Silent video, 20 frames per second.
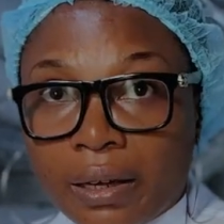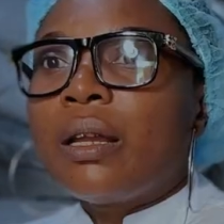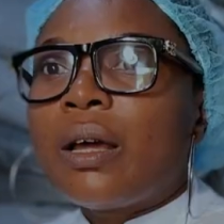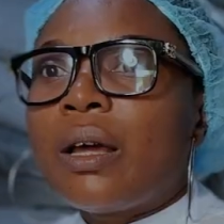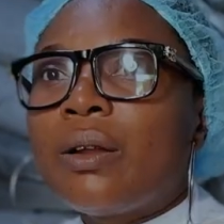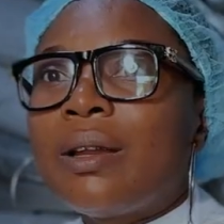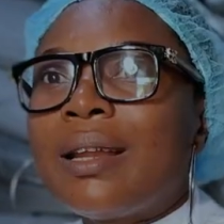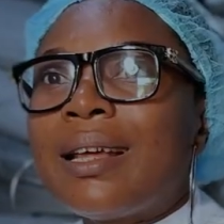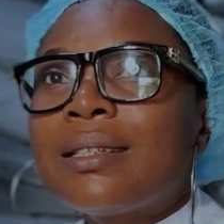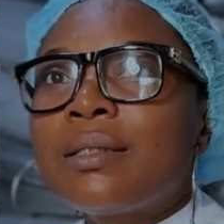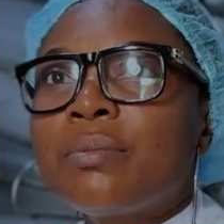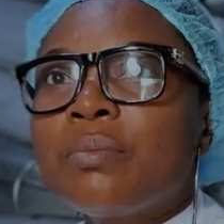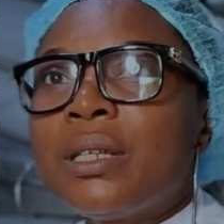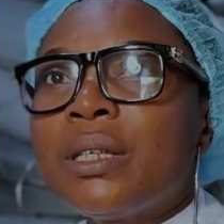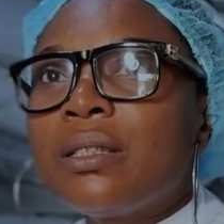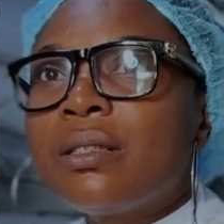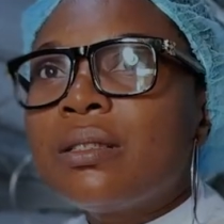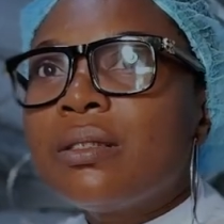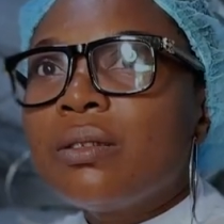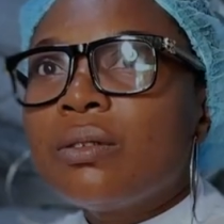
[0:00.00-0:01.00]
Now let
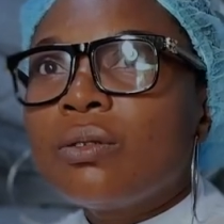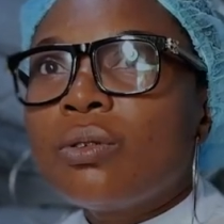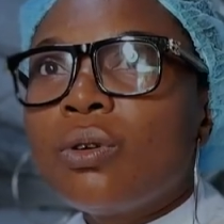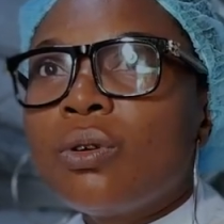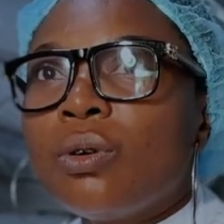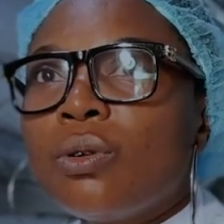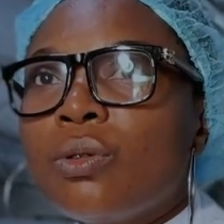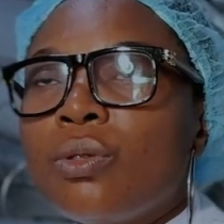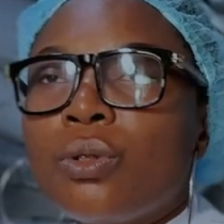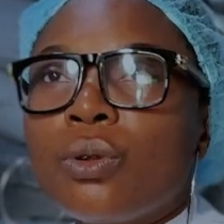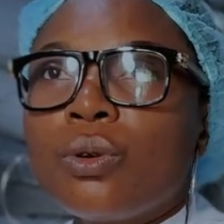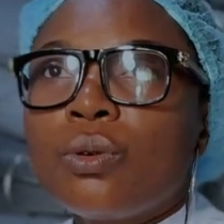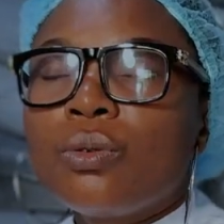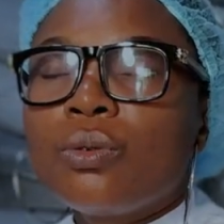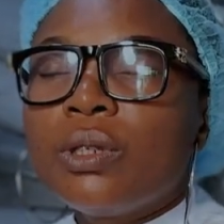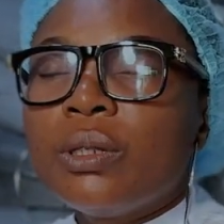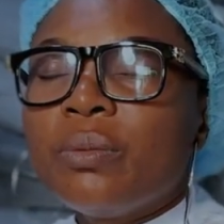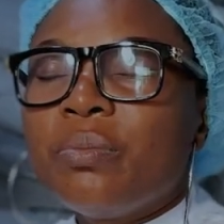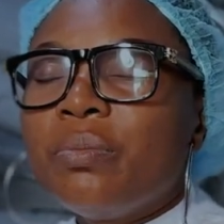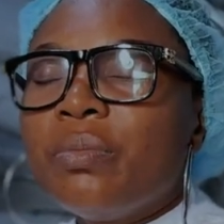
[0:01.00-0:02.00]
me go through
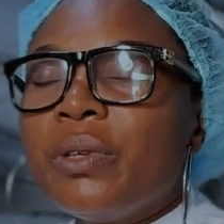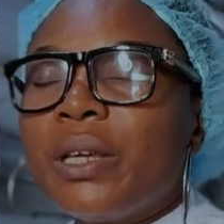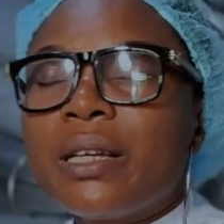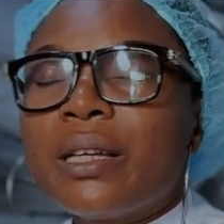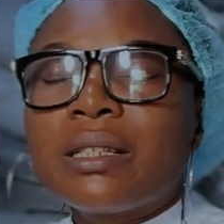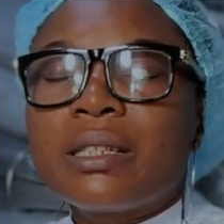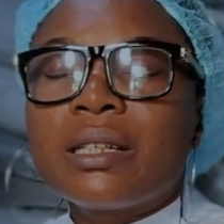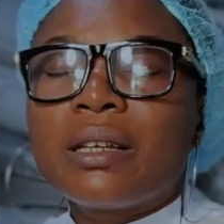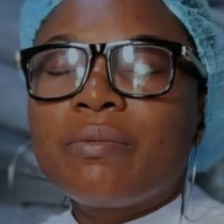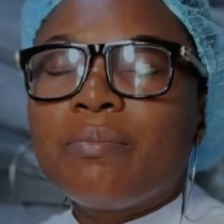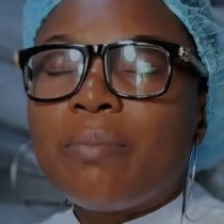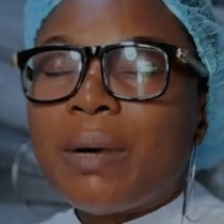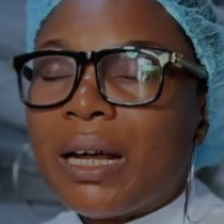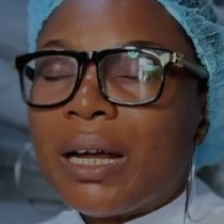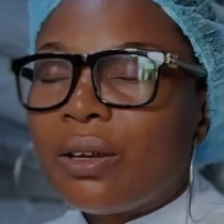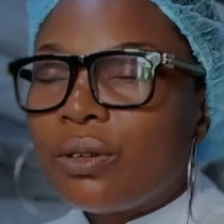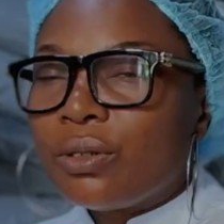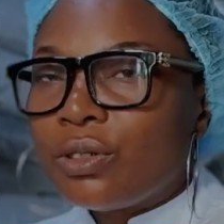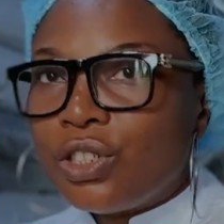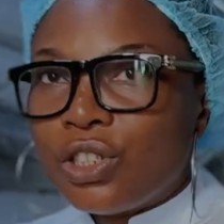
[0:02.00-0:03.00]
the Bsf
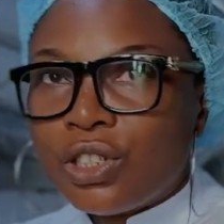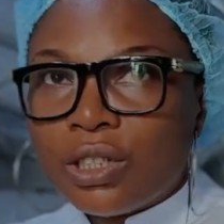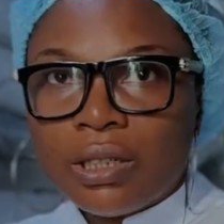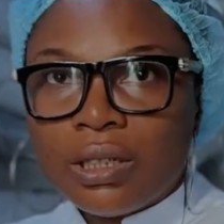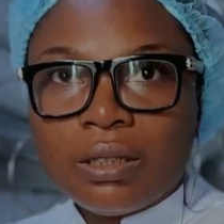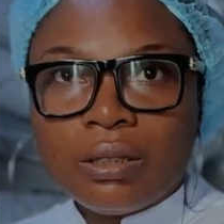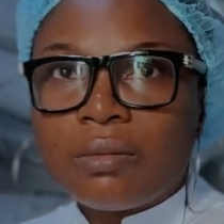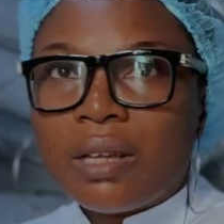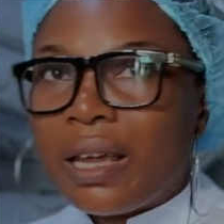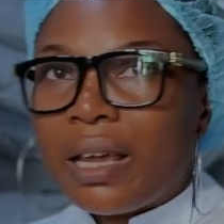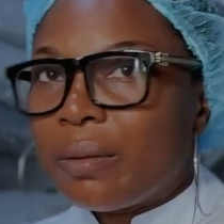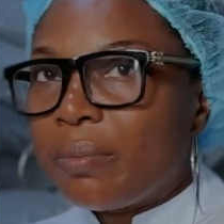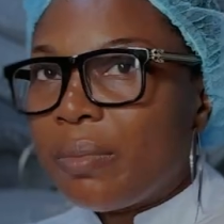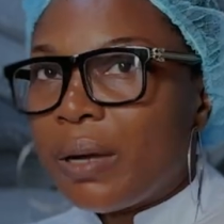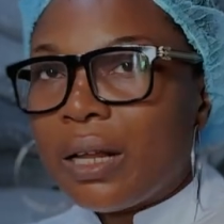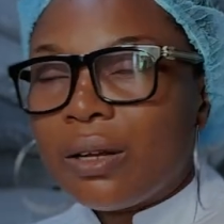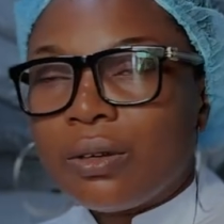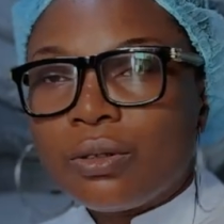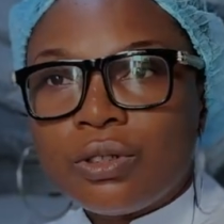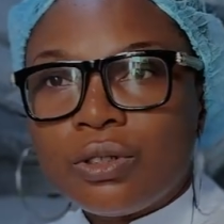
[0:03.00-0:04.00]
biology, egg
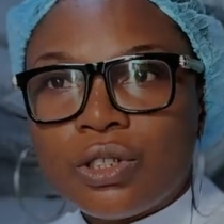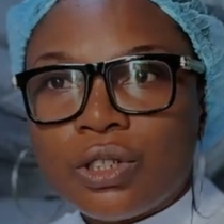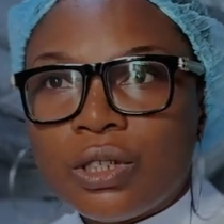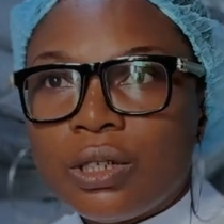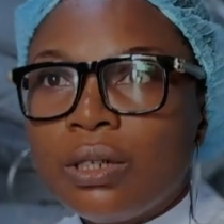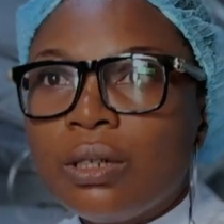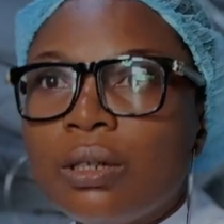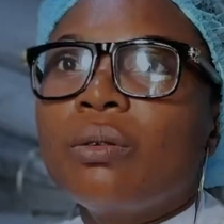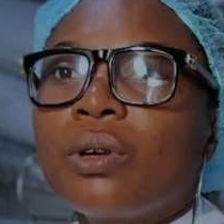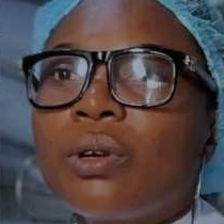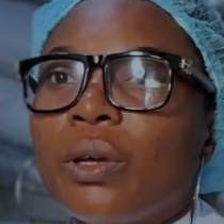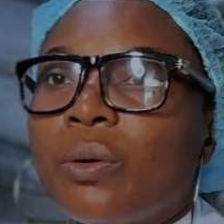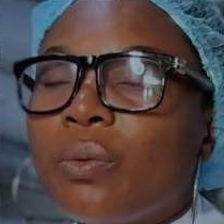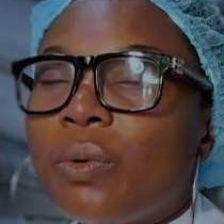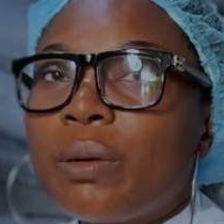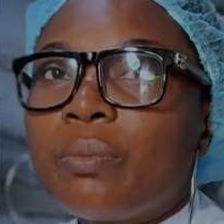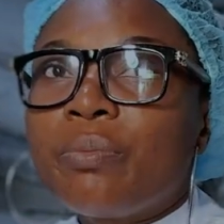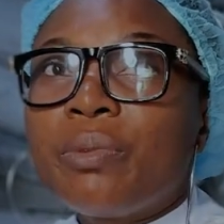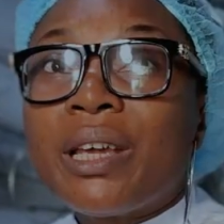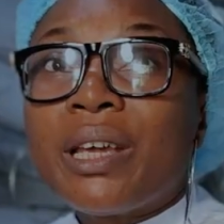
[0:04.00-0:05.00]
biology. Okay,
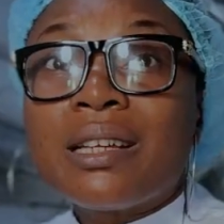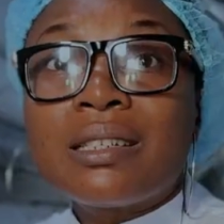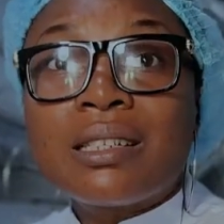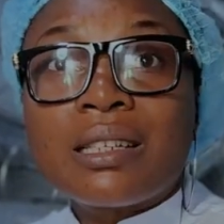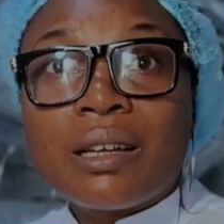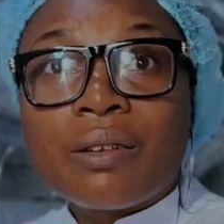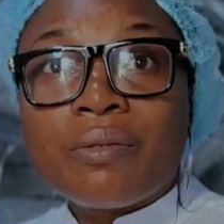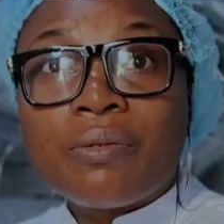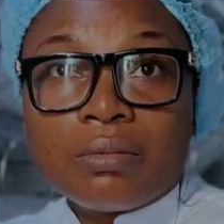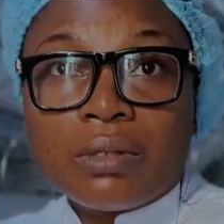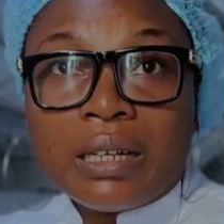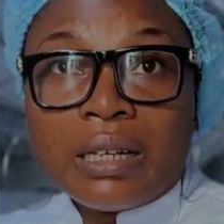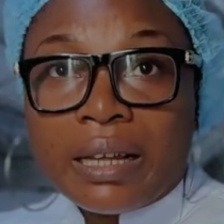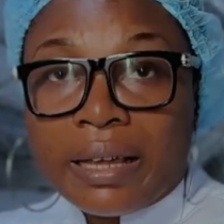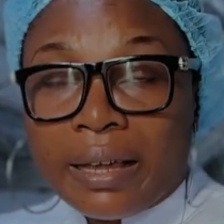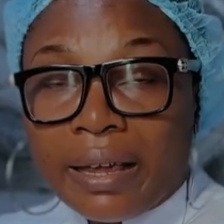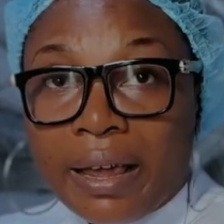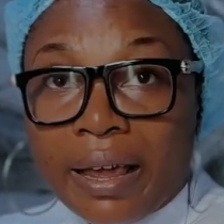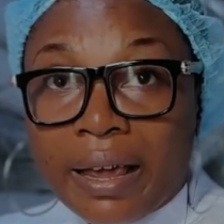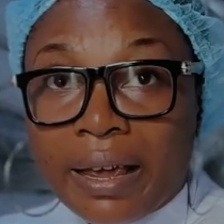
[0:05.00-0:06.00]
when Bsf
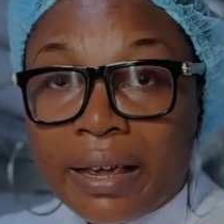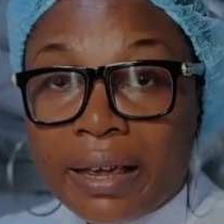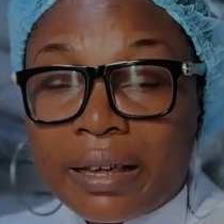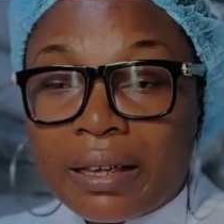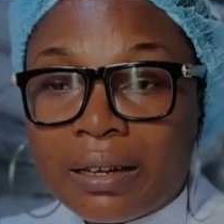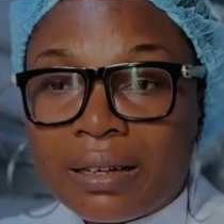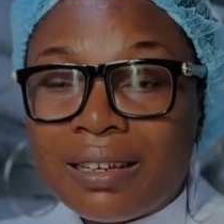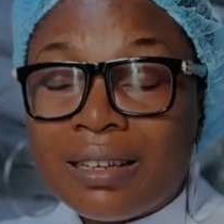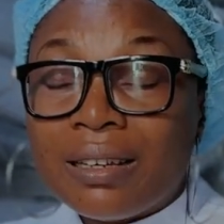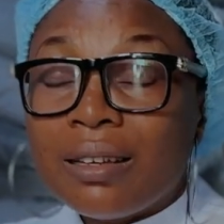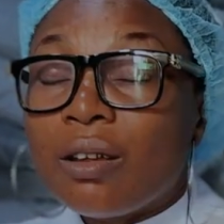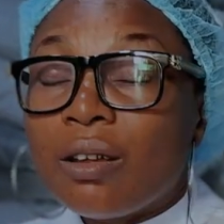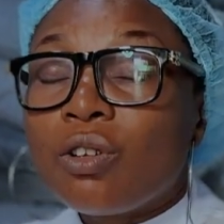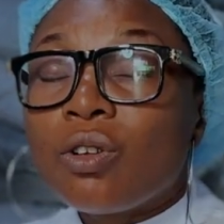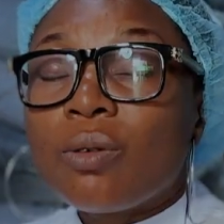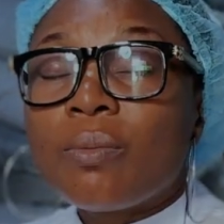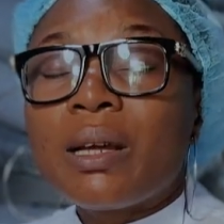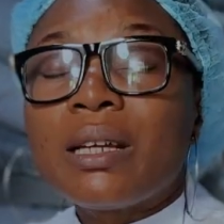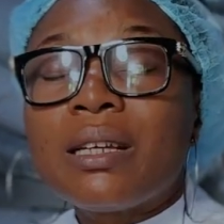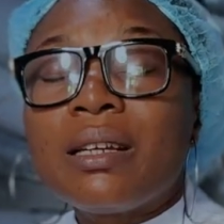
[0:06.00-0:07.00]
lay egg, they
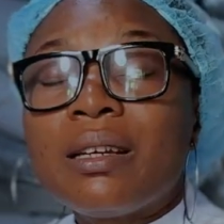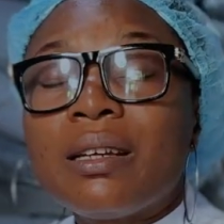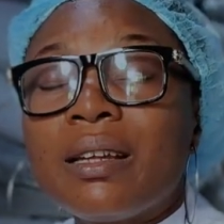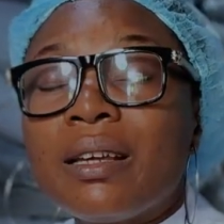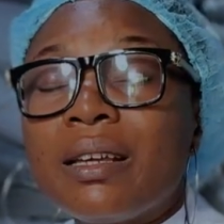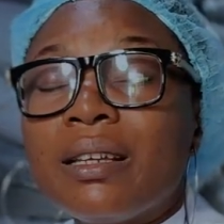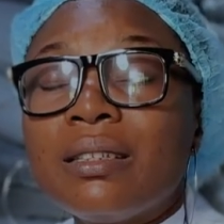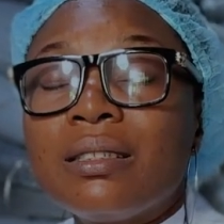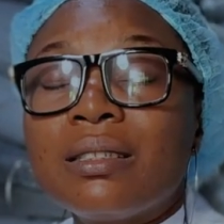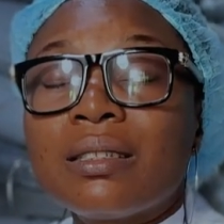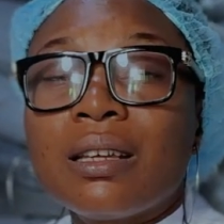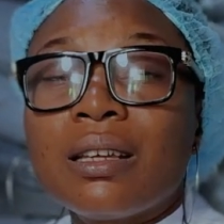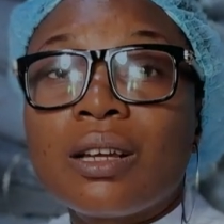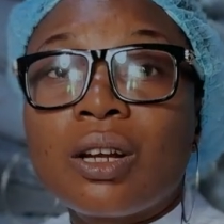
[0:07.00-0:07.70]
normally lay it in